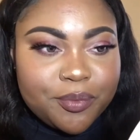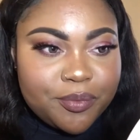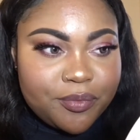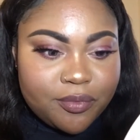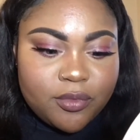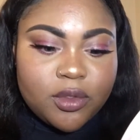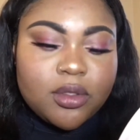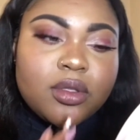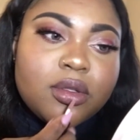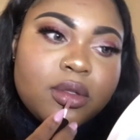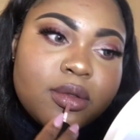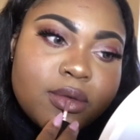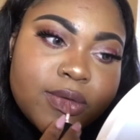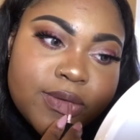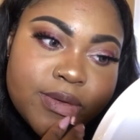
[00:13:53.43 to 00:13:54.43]

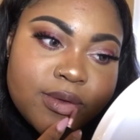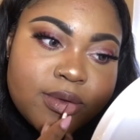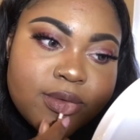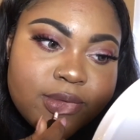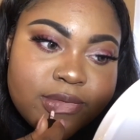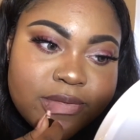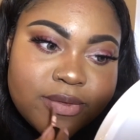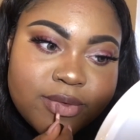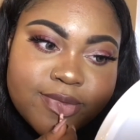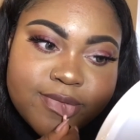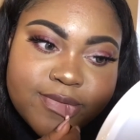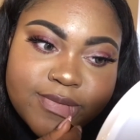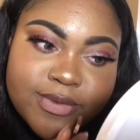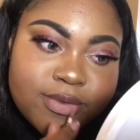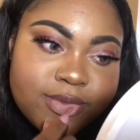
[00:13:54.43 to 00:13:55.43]
purplish, I guess,
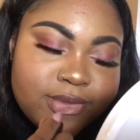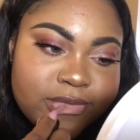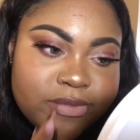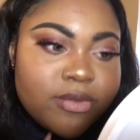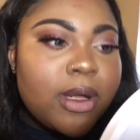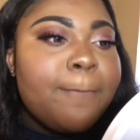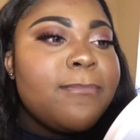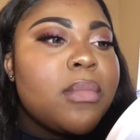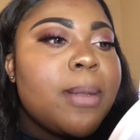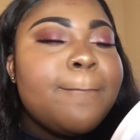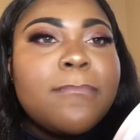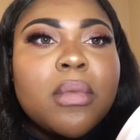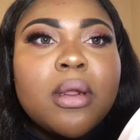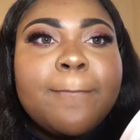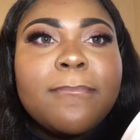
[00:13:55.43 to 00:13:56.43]
and it really went
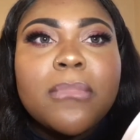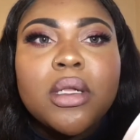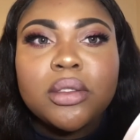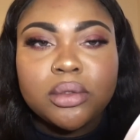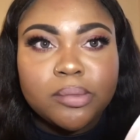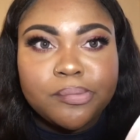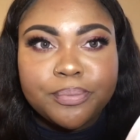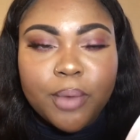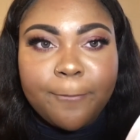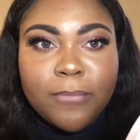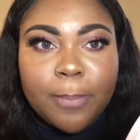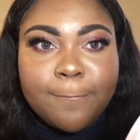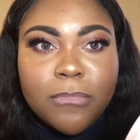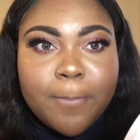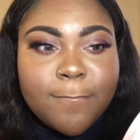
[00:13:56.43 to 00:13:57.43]
with the eyes. And then
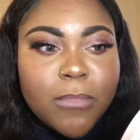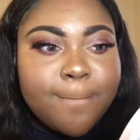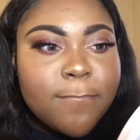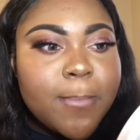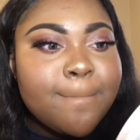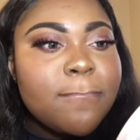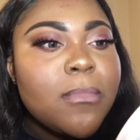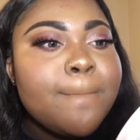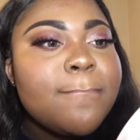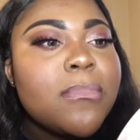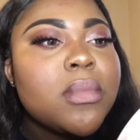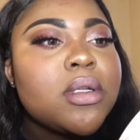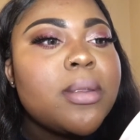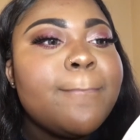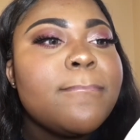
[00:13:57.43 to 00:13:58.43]
I took
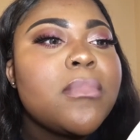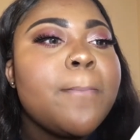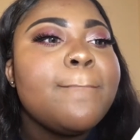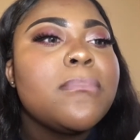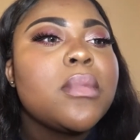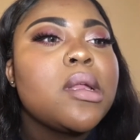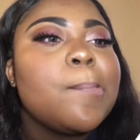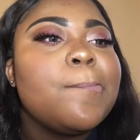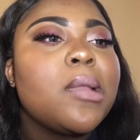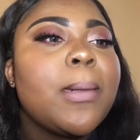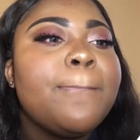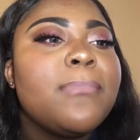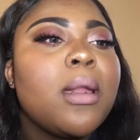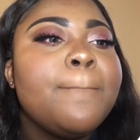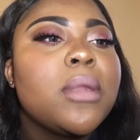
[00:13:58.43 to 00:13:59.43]
the
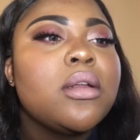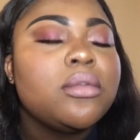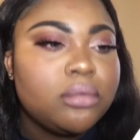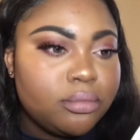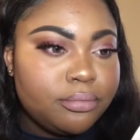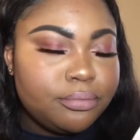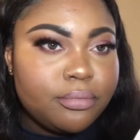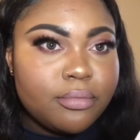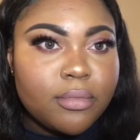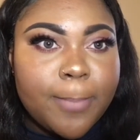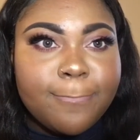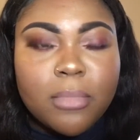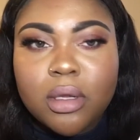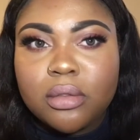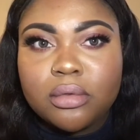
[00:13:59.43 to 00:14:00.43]
same Tarte lipstick
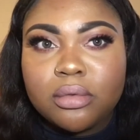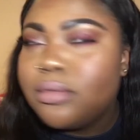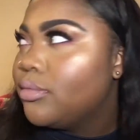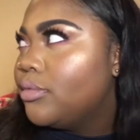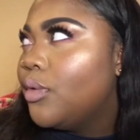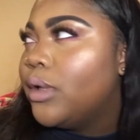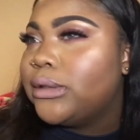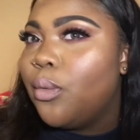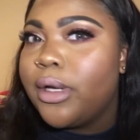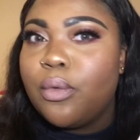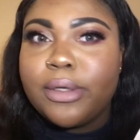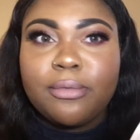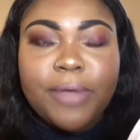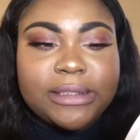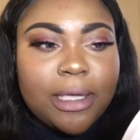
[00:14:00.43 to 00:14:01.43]
that came with the
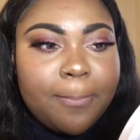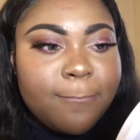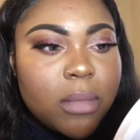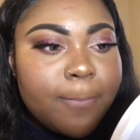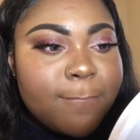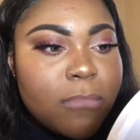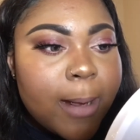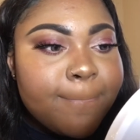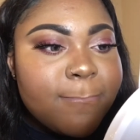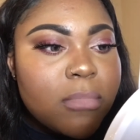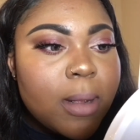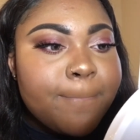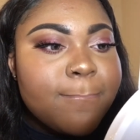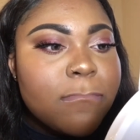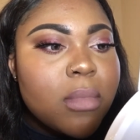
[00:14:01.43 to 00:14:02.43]
blush in
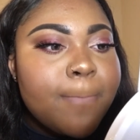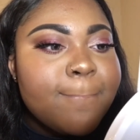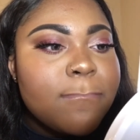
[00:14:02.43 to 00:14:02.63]
the